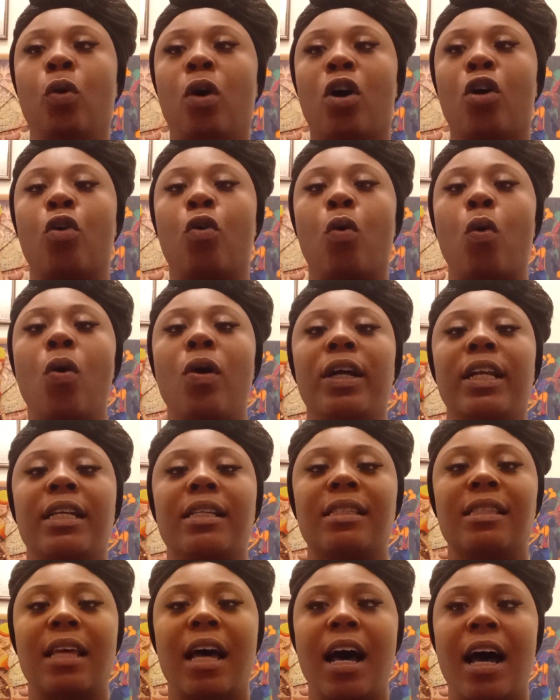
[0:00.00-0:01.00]
growing
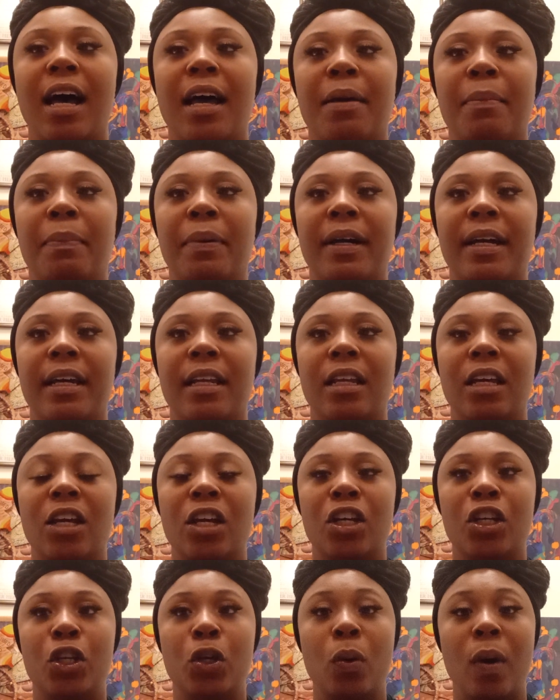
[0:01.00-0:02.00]
inside, but
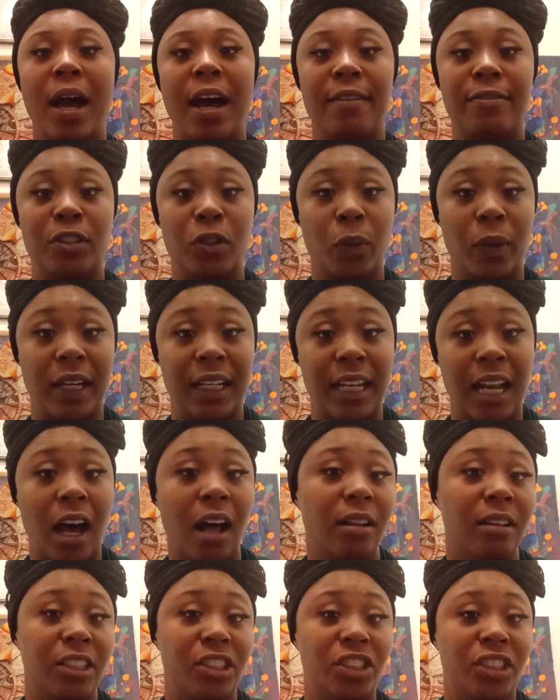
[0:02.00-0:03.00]
you have to
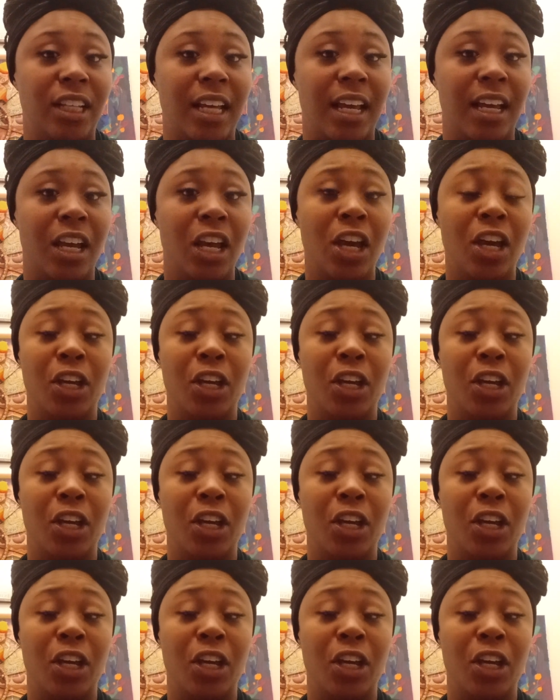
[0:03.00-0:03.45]
acknowledge that.